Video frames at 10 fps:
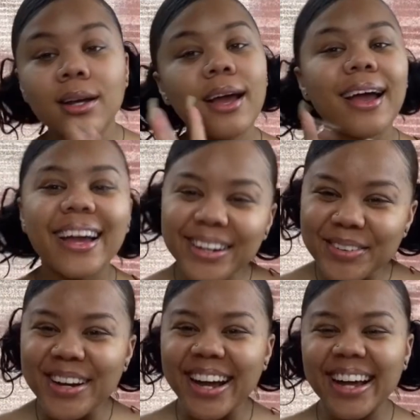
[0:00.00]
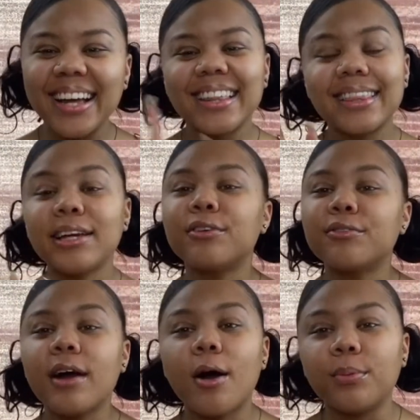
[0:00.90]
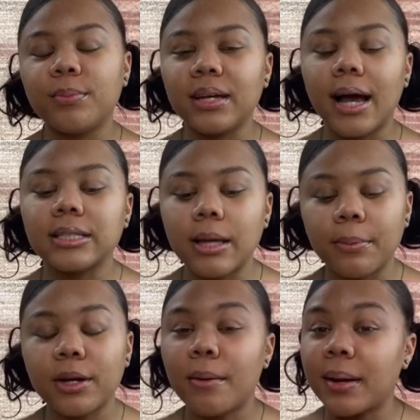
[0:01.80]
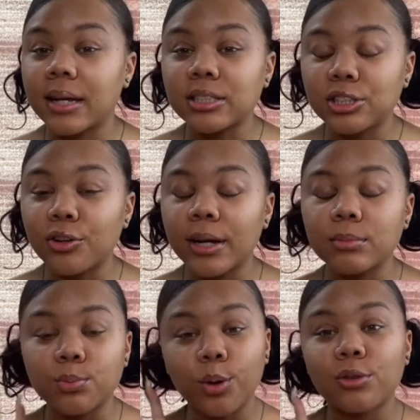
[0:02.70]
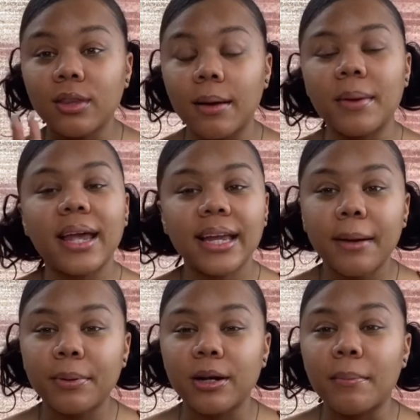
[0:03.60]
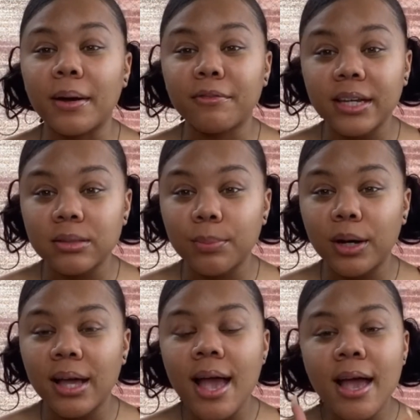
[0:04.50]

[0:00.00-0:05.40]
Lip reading: Anyway, thank you for helping me, guys. I put it on my Instagram with both of them, and I put it on my Facebook.